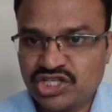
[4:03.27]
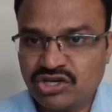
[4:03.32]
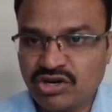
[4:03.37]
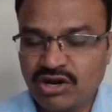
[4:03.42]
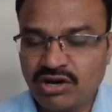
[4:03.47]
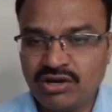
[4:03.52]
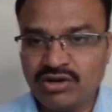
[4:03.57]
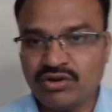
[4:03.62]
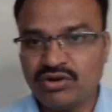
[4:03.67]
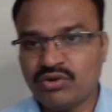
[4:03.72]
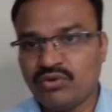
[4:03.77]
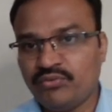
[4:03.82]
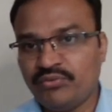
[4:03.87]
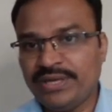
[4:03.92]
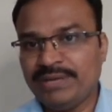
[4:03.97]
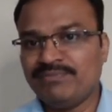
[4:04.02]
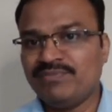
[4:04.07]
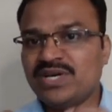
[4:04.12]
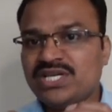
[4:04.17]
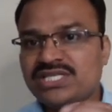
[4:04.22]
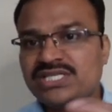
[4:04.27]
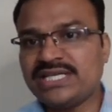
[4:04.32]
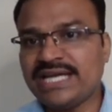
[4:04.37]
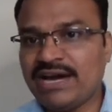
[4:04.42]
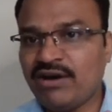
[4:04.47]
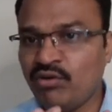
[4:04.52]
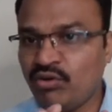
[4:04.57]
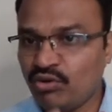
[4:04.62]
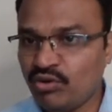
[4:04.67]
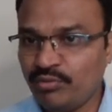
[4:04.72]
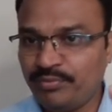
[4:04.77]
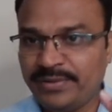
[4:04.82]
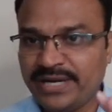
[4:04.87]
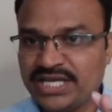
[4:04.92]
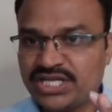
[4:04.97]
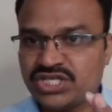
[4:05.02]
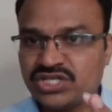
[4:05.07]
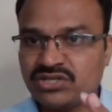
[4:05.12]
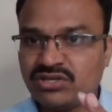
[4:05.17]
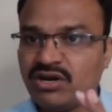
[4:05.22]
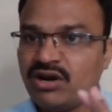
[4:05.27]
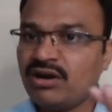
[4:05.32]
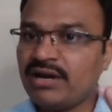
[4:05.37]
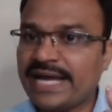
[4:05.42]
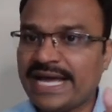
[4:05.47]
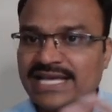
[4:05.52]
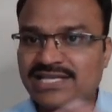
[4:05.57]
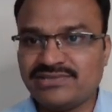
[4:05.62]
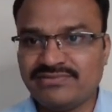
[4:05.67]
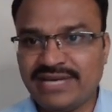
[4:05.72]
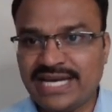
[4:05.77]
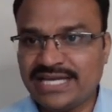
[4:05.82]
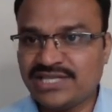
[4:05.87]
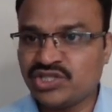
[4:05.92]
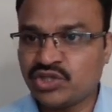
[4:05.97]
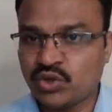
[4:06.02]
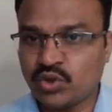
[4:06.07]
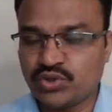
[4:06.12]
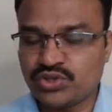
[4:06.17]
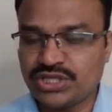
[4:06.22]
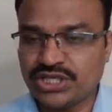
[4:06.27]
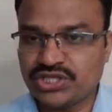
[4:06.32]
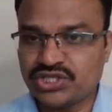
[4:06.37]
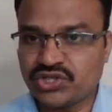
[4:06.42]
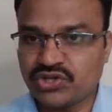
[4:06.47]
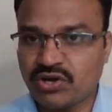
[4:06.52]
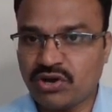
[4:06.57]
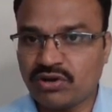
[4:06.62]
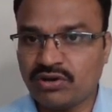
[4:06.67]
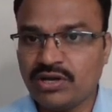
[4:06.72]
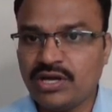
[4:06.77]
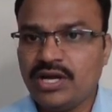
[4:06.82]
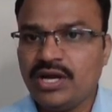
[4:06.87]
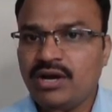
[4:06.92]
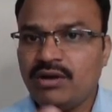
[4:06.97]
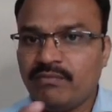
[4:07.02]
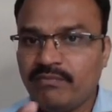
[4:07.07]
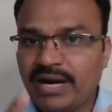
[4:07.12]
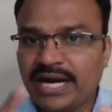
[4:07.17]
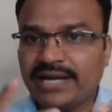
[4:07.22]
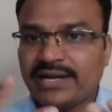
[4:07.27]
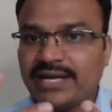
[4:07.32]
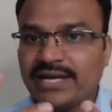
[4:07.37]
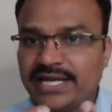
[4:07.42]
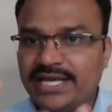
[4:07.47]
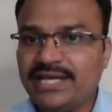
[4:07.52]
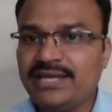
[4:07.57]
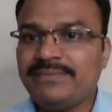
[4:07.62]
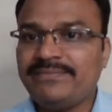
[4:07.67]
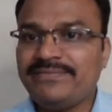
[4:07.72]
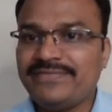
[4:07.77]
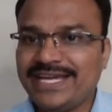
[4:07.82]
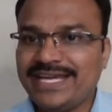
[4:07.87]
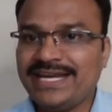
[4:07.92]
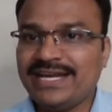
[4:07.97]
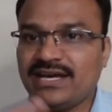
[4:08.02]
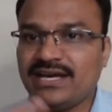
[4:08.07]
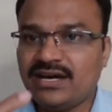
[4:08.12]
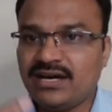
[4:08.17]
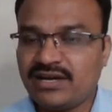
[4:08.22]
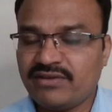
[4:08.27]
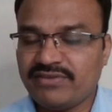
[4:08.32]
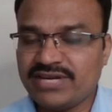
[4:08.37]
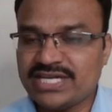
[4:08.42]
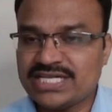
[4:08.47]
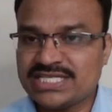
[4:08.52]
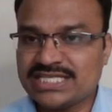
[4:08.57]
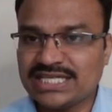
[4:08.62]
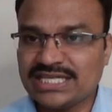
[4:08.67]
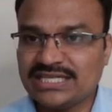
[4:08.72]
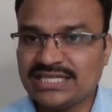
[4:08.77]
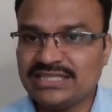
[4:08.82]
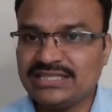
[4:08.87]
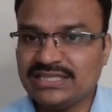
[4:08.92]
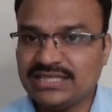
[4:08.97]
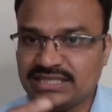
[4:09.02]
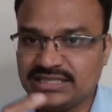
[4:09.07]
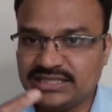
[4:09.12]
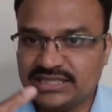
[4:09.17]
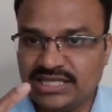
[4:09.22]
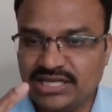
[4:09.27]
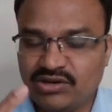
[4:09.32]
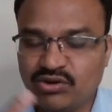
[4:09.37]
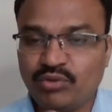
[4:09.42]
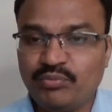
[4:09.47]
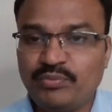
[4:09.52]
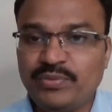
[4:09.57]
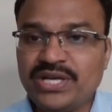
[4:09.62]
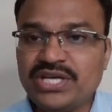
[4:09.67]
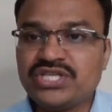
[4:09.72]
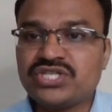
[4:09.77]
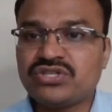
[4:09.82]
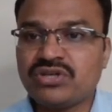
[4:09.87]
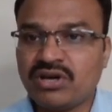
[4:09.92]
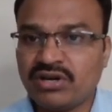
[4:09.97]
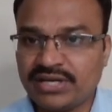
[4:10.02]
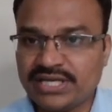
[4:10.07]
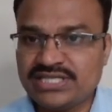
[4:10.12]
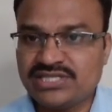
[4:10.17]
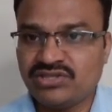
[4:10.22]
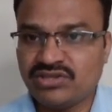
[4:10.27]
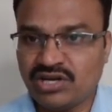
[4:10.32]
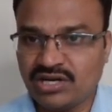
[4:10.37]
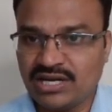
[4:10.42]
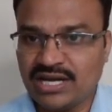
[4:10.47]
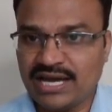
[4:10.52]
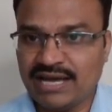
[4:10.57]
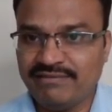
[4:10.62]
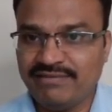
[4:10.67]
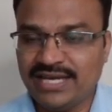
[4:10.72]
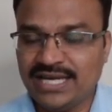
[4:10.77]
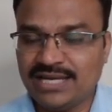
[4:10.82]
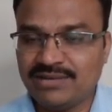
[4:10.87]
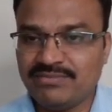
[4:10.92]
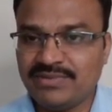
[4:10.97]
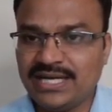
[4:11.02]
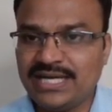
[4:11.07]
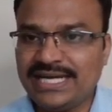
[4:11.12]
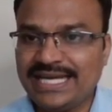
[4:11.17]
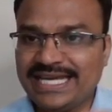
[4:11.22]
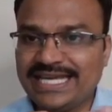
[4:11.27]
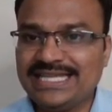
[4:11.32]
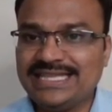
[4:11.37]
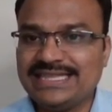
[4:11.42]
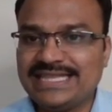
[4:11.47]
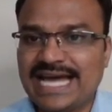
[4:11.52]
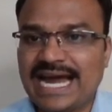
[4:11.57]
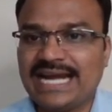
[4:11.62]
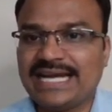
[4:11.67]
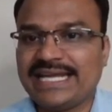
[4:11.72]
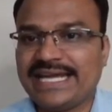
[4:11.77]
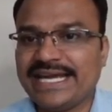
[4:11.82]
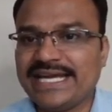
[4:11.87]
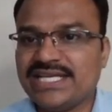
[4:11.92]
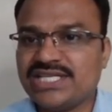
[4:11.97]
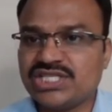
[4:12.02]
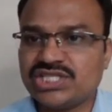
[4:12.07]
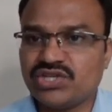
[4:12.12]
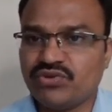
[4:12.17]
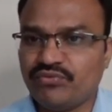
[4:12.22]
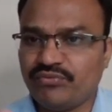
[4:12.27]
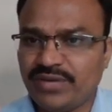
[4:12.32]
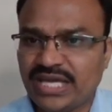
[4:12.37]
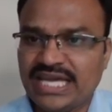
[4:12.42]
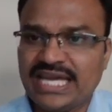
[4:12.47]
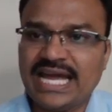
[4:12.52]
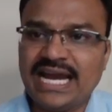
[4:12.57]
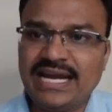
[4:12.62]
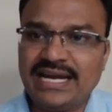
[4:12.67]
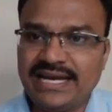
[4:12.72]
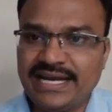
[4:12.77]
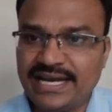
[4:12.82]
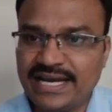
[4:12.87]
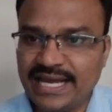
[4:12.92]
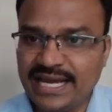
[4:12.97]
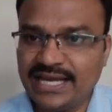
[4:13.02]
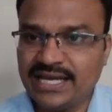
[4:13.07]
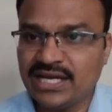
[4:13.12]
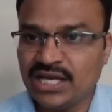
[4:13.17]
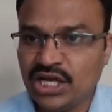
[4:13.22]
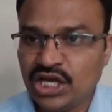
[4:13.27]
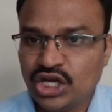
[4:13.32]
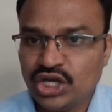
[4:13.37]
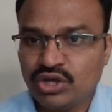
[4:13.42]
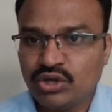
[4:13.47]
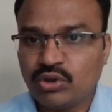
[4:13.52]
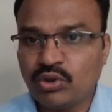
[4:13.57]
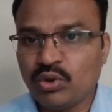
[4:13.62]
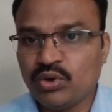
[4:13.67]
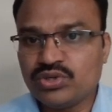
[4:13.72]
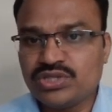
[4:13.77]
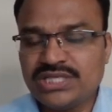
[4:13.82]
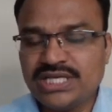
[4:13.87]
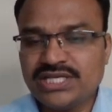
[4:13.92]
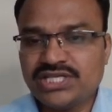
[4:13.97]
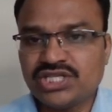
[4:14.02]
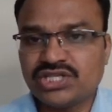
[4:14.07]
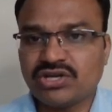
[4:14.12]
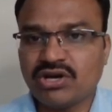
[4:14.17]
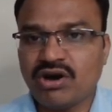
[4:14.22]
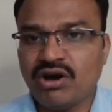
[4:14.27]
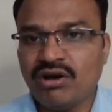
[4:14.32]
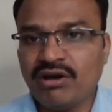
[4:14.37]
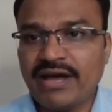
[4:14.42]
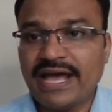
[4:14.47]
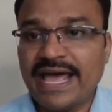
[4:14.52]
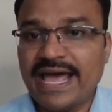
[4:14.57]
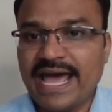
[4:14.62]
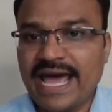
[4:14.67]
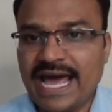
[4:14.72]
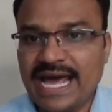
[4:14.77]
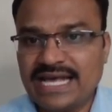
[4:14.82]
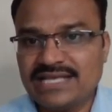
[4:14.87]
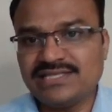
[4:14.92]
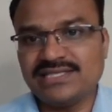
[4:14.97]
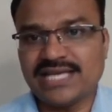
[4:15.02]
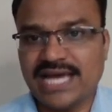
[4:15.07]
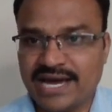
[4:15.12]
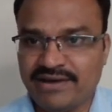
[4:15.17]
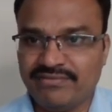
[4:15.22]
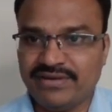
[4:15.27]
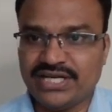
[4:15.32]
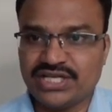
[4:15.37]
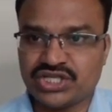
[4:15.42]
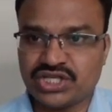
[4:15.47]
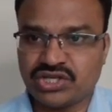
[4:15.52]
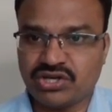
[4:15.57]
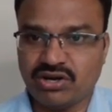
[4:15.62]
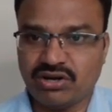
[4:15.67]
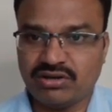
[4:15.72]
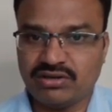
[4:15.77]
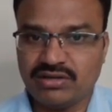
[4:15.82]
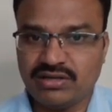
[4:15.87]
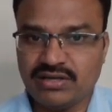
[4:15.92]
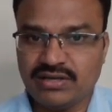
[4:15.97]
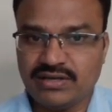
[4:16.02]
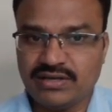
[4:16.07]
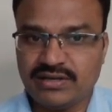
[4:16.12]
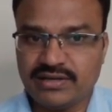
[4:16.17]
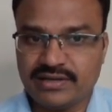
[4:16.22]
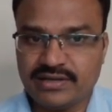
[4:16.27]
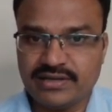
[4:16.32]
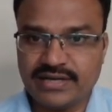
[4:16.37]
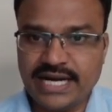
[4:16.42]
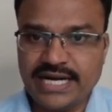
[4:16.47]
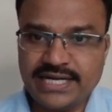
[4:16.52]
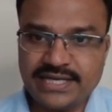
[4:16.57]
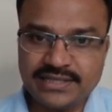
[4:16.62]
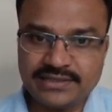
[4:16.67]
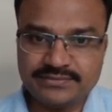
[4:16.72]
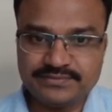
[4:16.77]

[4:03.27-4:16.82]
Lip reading: stock, we must have opening stock as well as closing stock. But if in a question the opening stock is not available, in that case we can take closing stock as average stock, right?